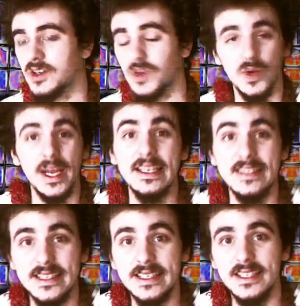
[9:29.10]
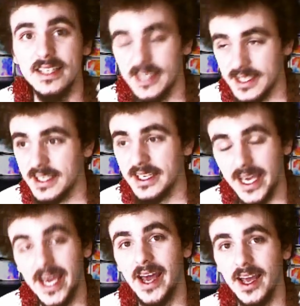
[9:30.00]
crazy,
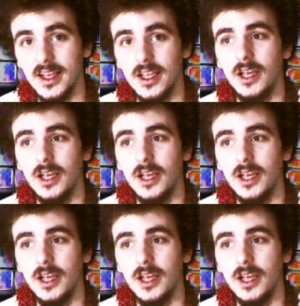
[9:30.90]
yeah,